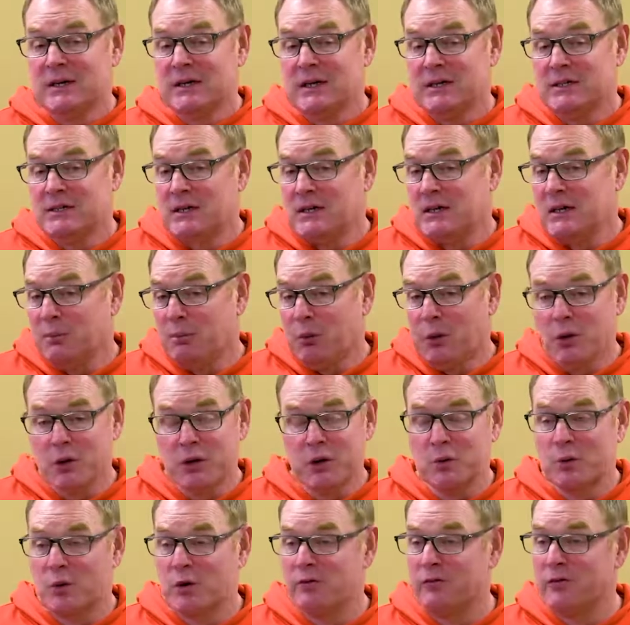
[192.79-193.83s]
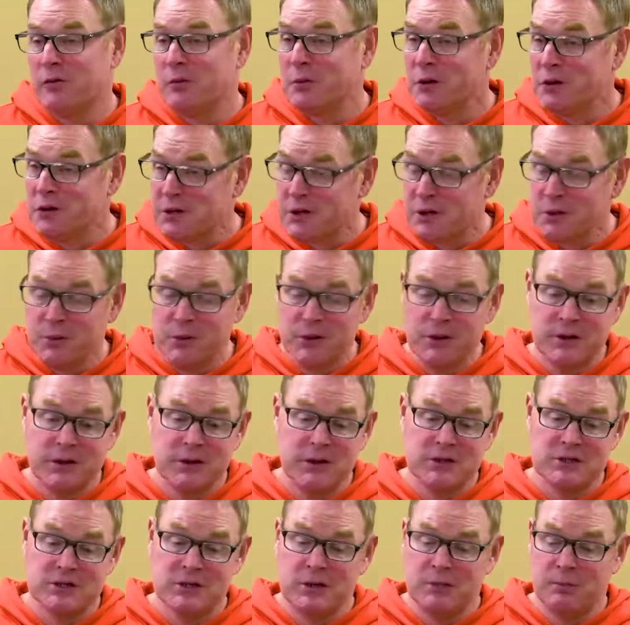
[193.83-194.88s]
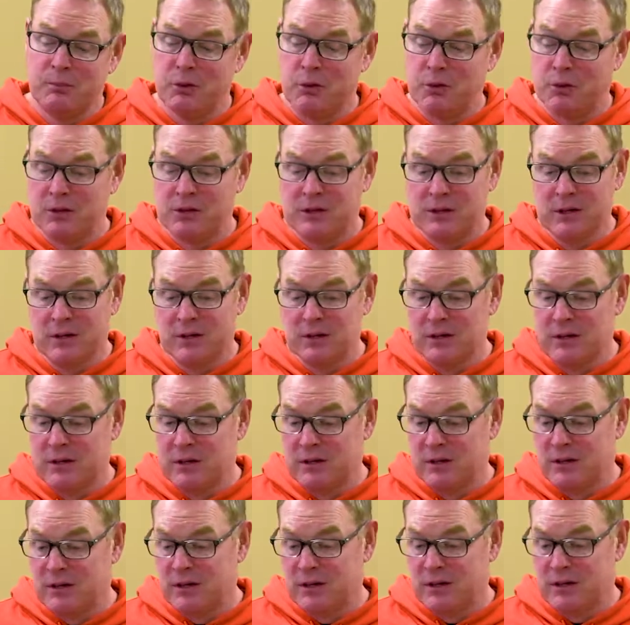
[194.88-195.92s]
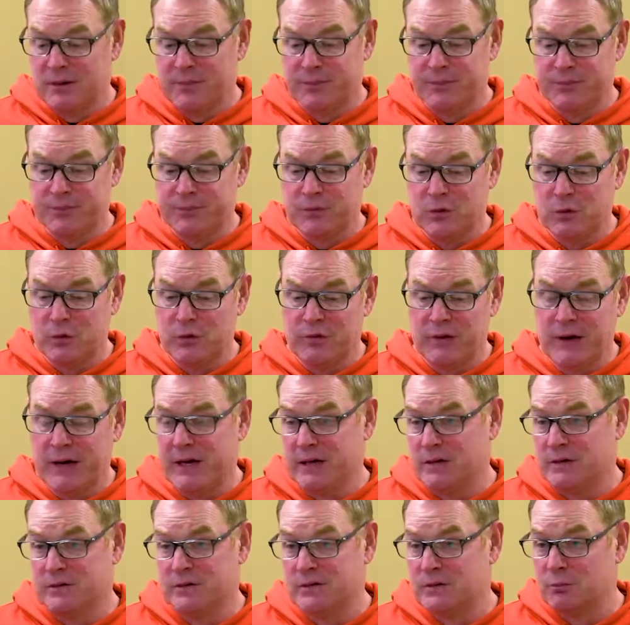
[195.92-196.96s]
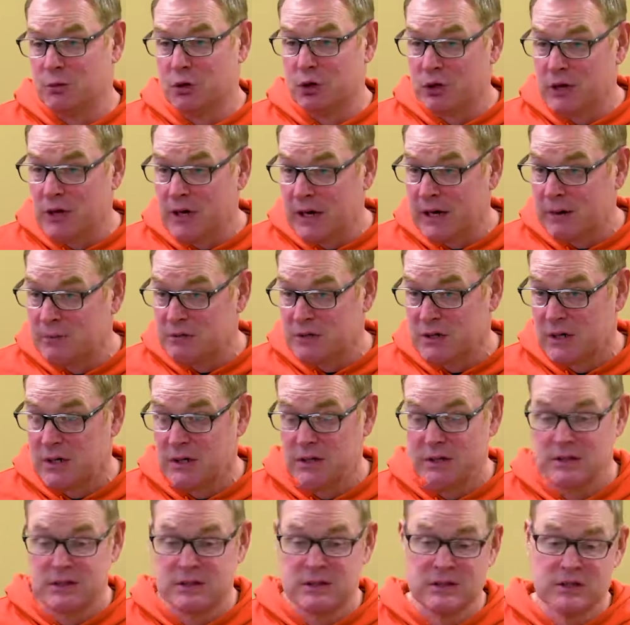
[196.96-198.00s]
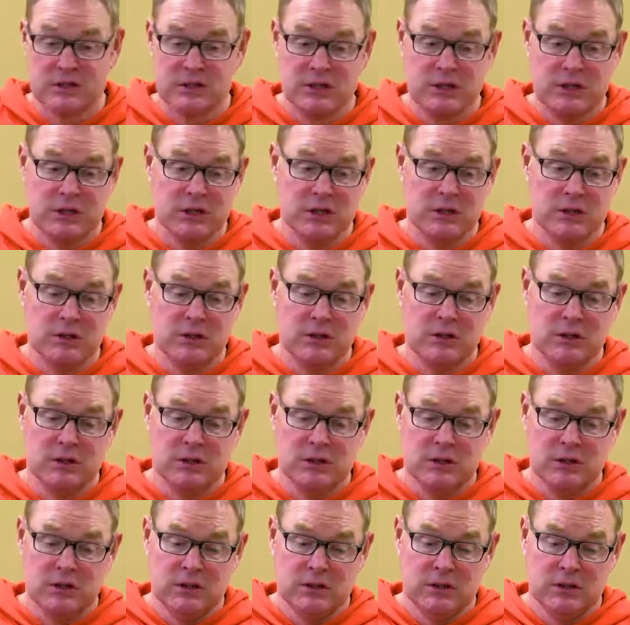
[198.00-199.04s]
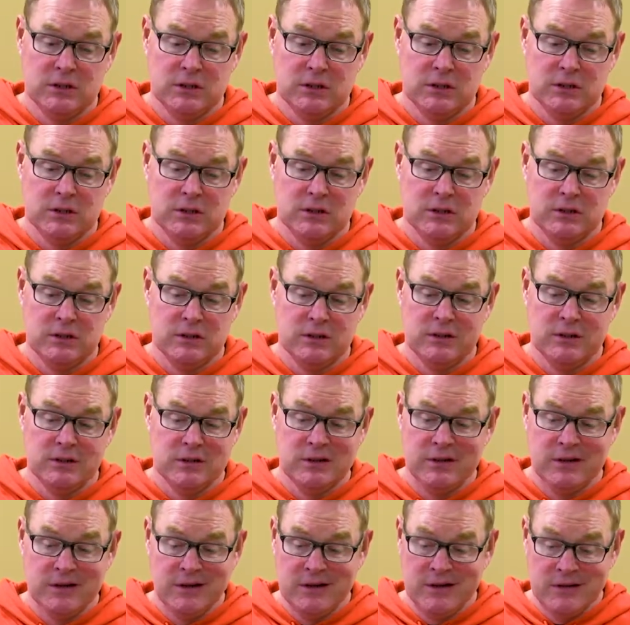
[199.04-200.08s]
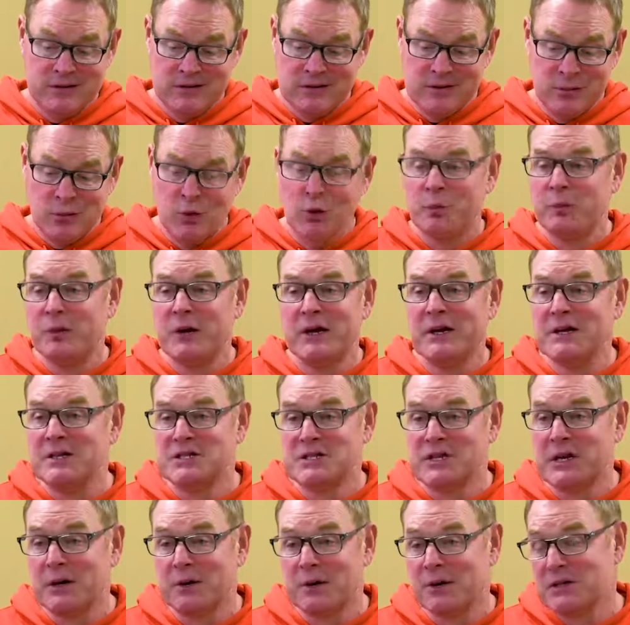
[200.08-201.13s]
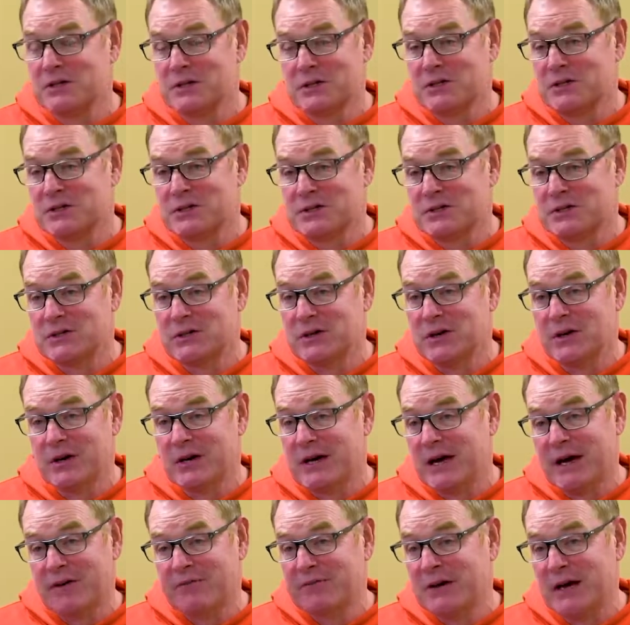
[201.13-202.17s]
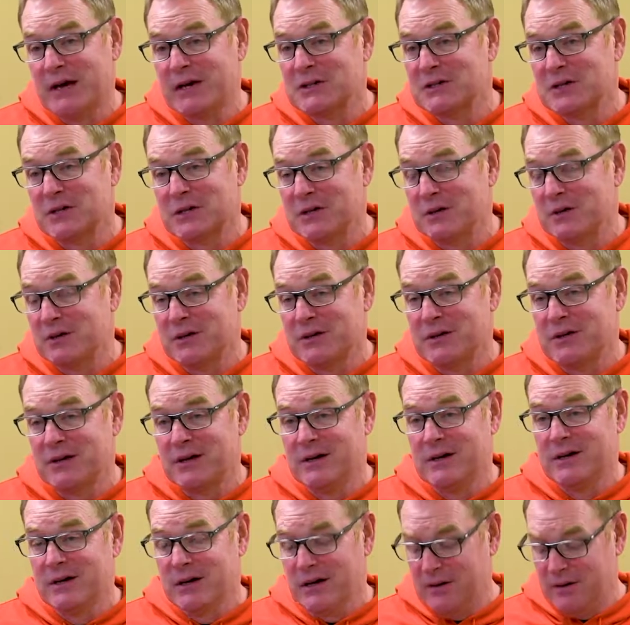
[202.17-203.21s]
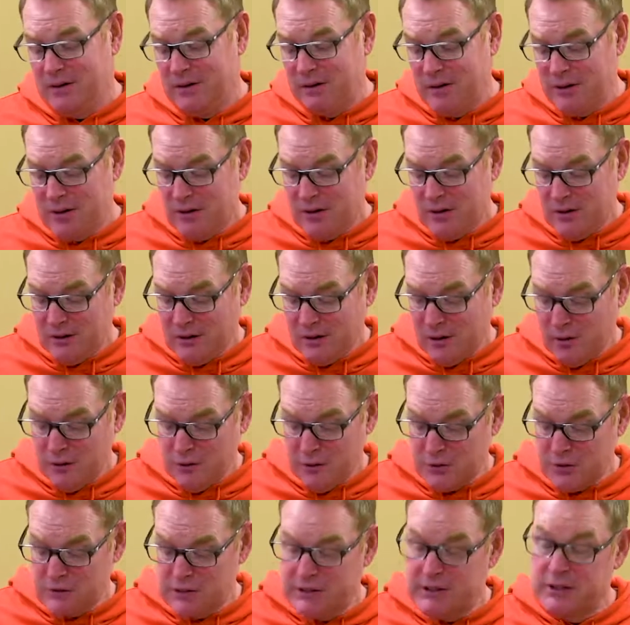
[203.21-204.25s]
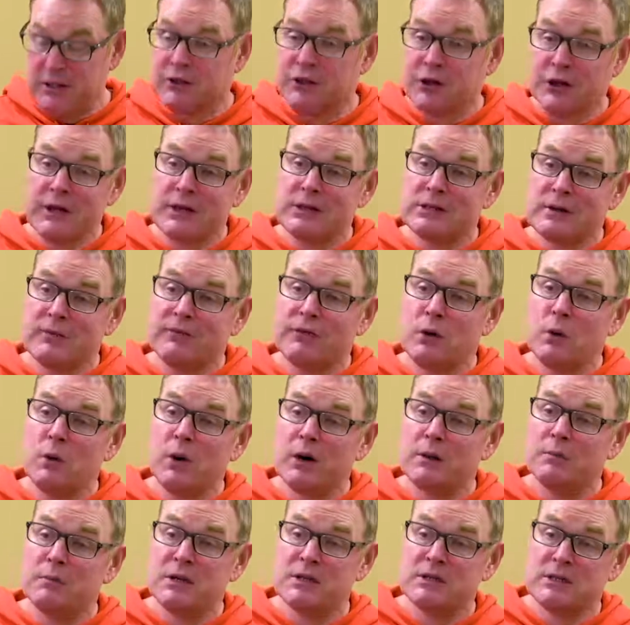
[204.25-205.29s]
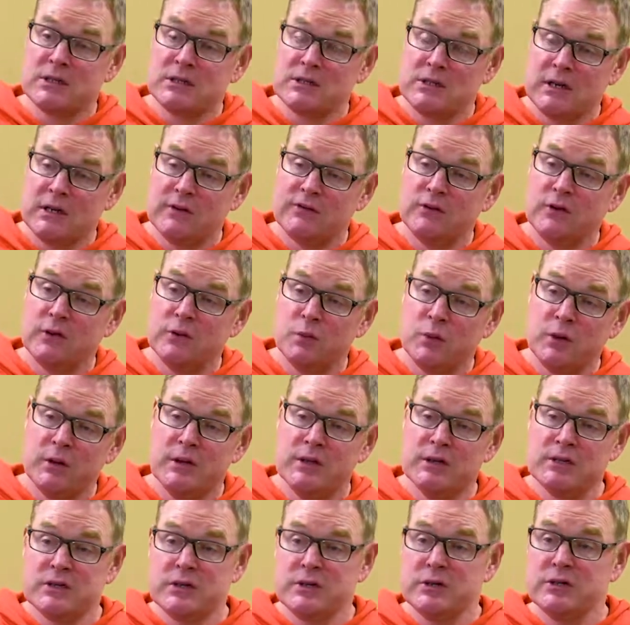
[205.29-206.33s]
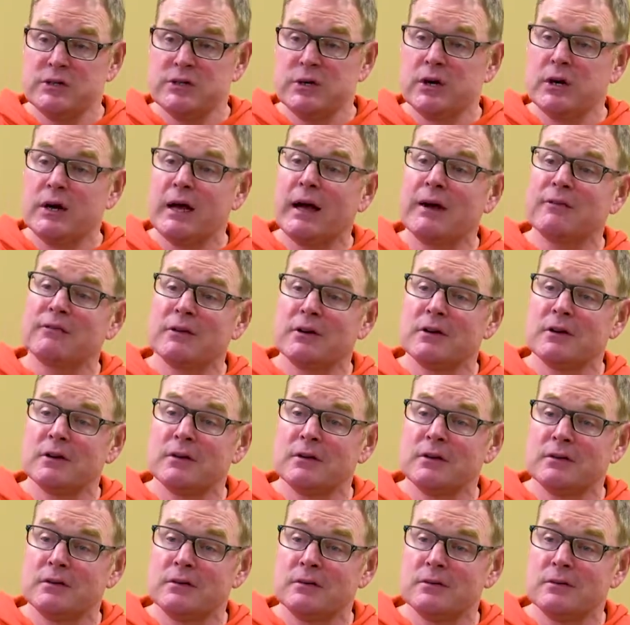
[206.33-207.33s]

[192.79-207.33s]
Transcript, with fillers: it's an opponent we're familiar with. It's an opponent that that uh, we've had some good games against this year. Uh, it, there won't be any secrets. It's just you're going to have to execute, and, and and all those little things. If you want to be successful and win this series, you're going to have to